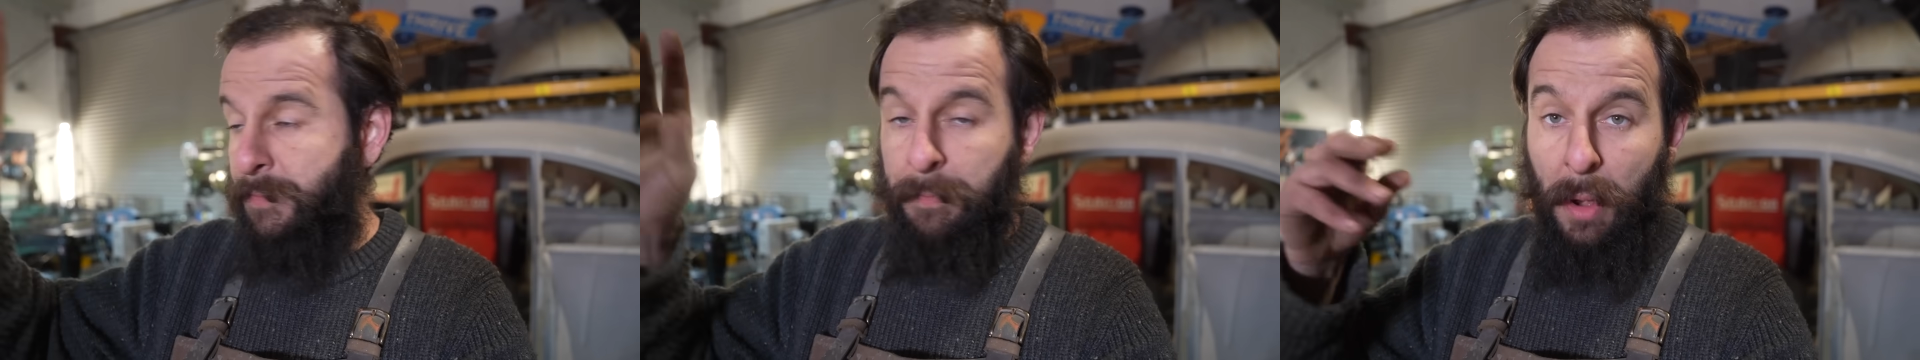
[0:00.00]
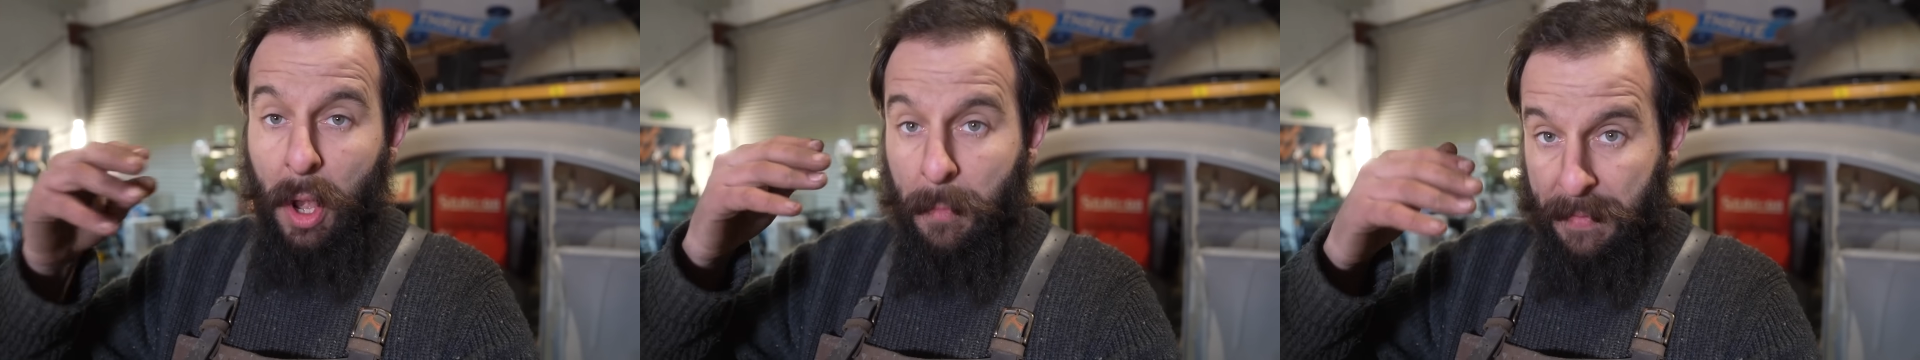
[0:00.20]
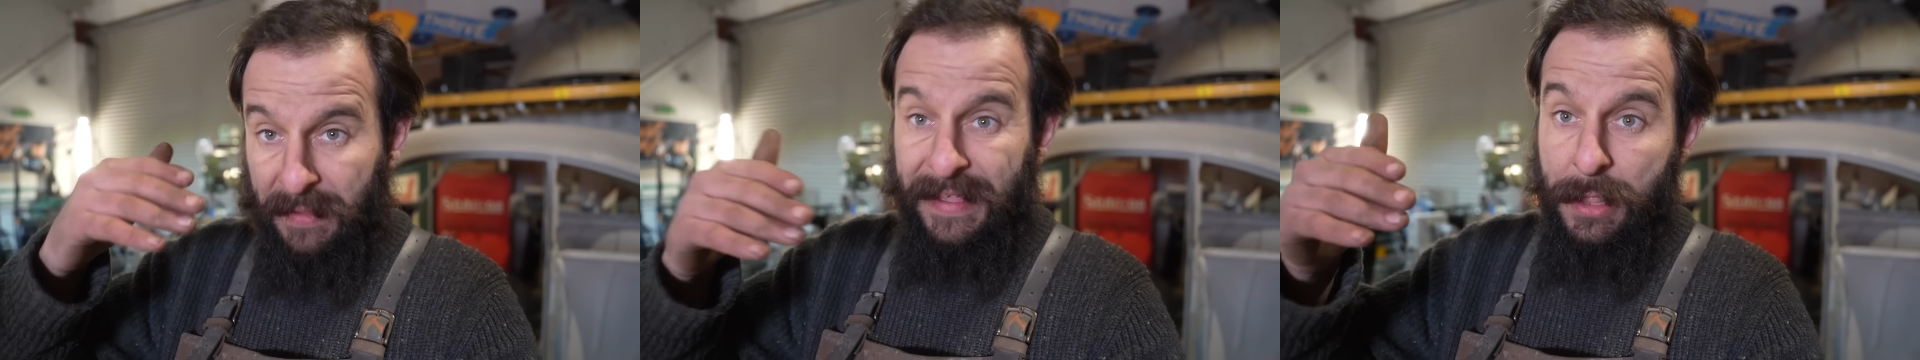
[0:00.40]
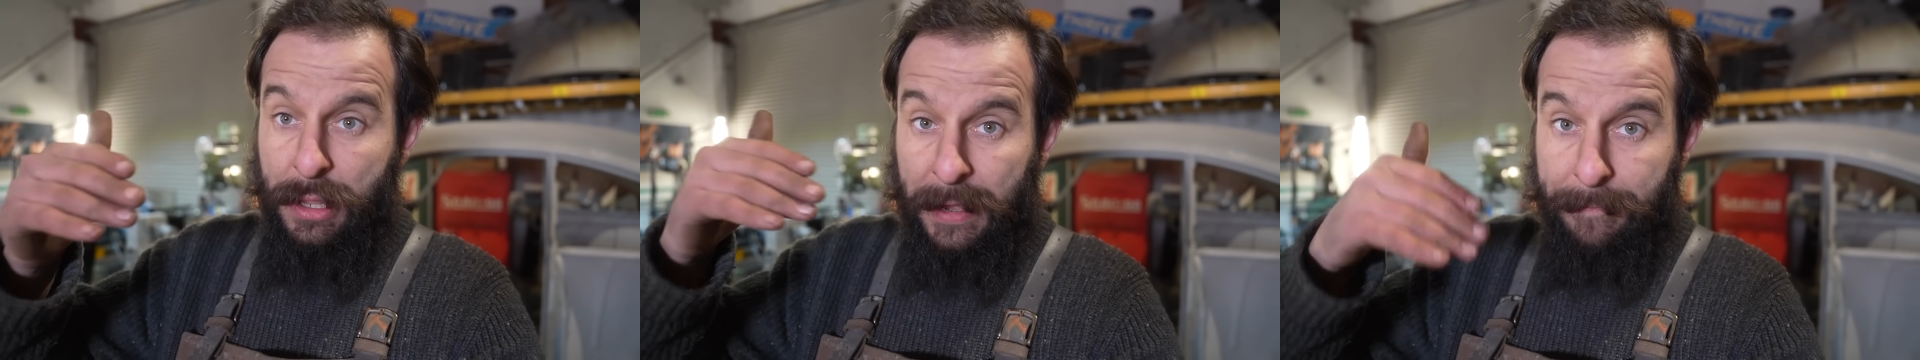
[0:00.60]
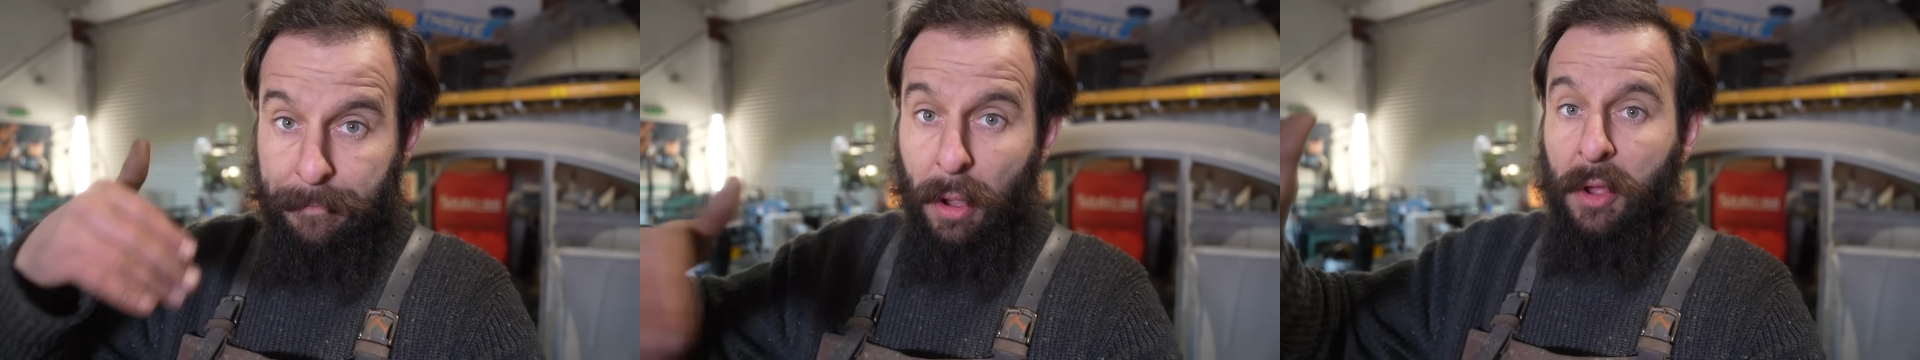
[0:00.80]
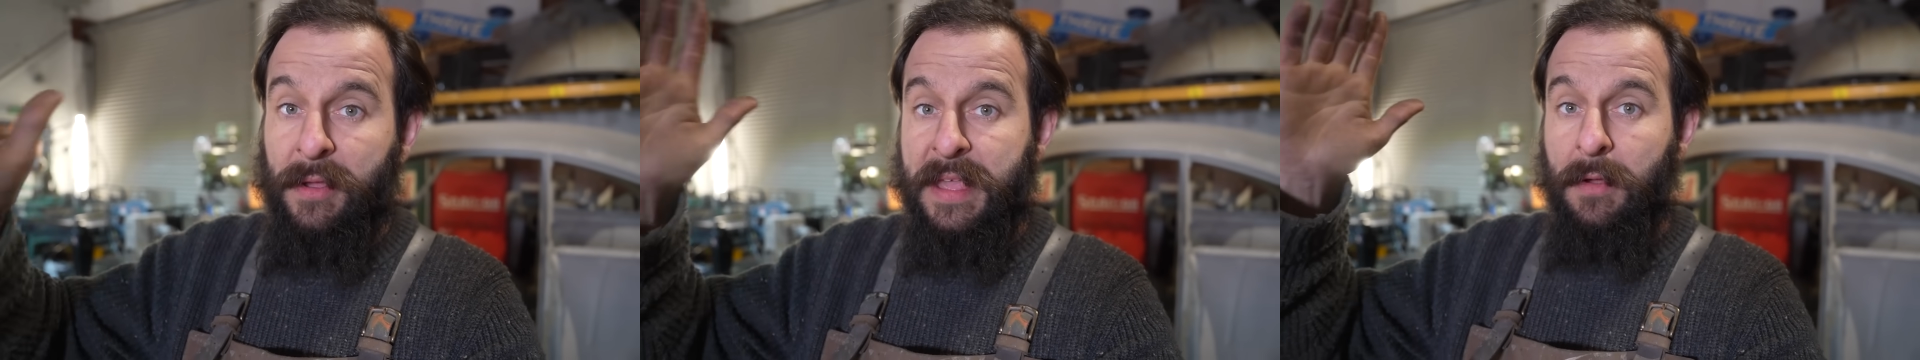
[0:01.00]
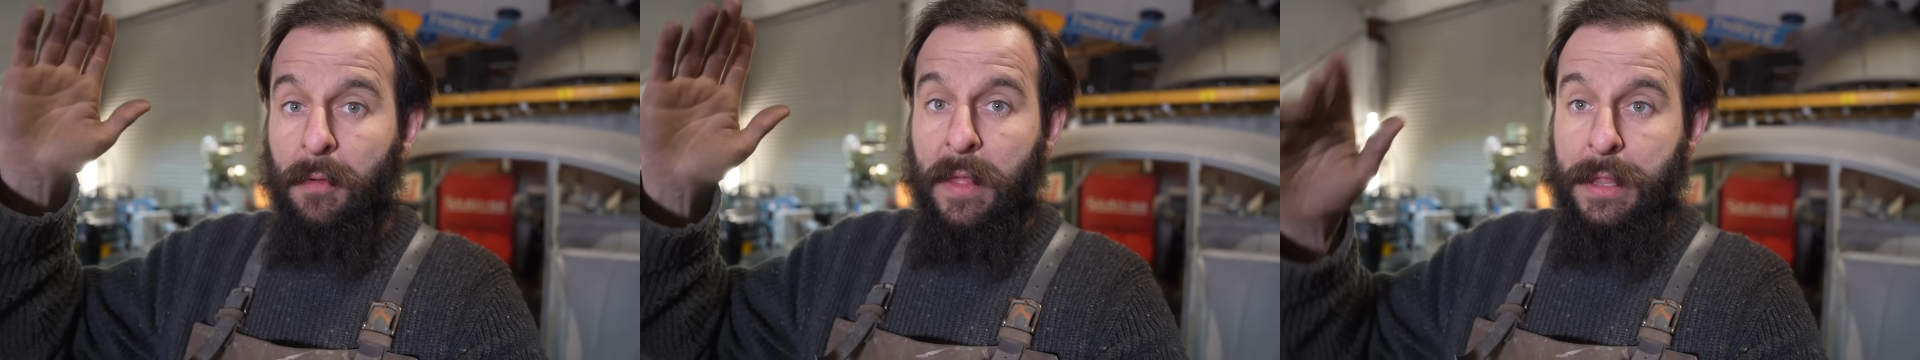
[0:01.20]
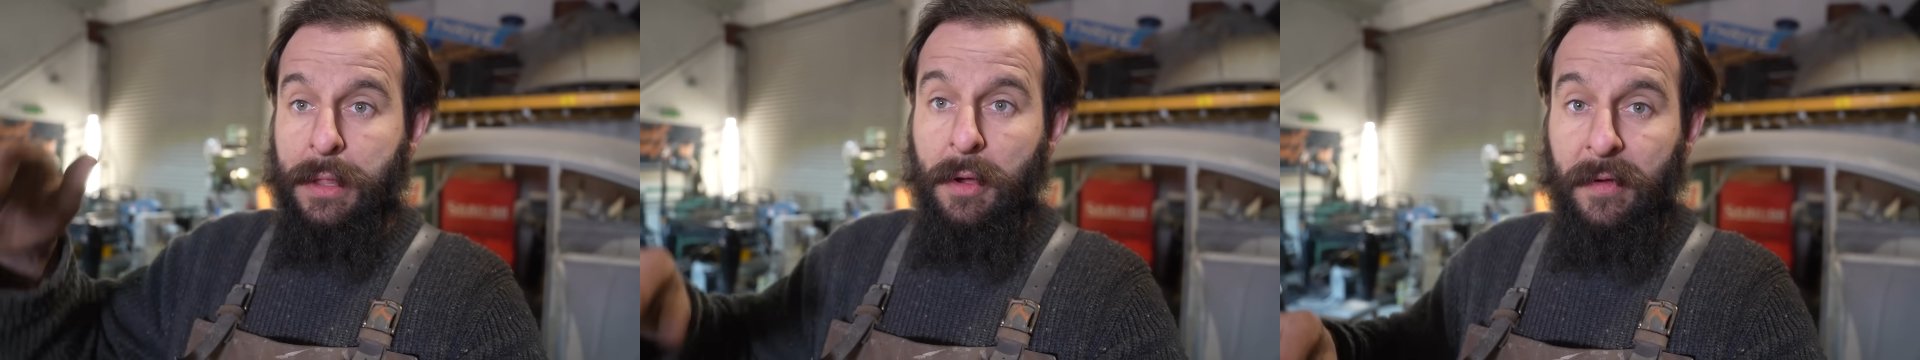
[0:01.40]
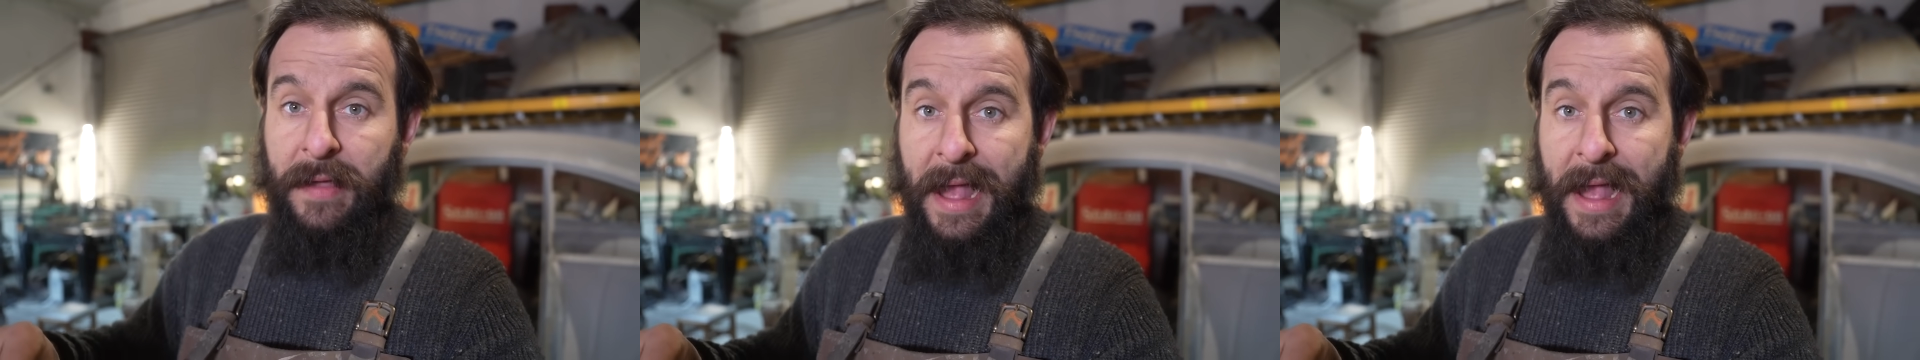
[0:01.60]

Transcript: potentially blocking all these oil